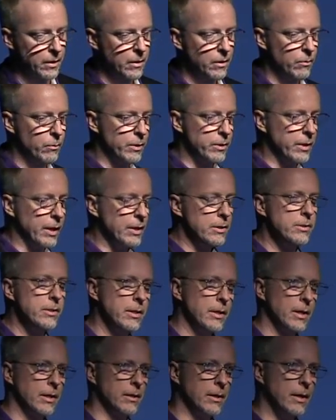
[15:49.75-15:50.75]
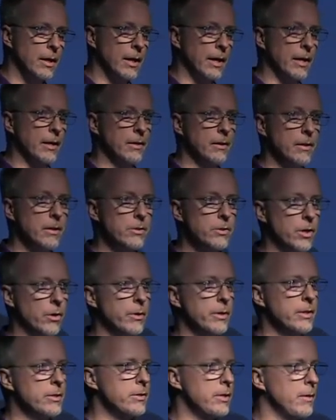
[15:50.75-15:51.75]
What they see online is
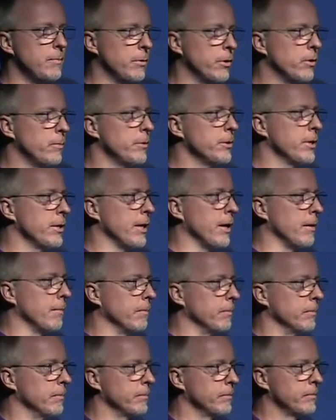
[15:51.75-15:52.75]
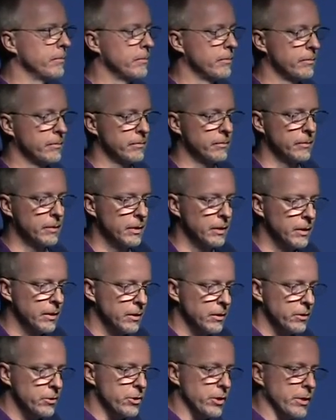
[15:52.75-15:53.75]
going to seem normal to them,
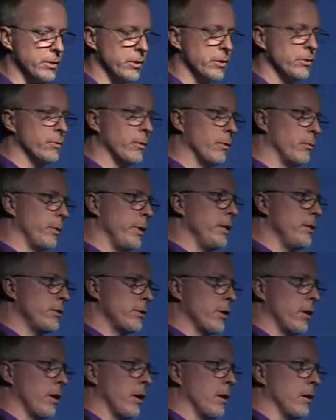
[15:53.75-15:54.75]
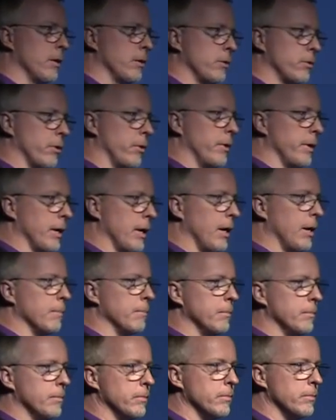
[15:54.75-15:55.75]
just as what we saw growing
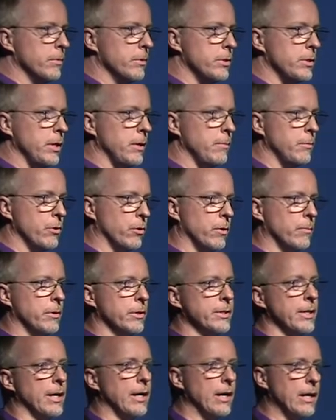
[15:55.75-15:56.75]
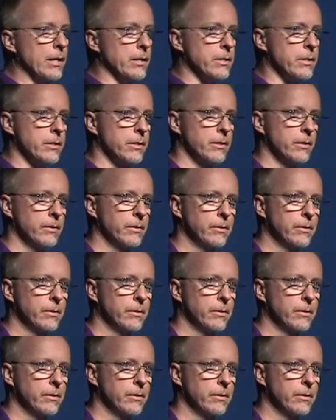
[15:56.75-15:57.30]
up seemed normal to us.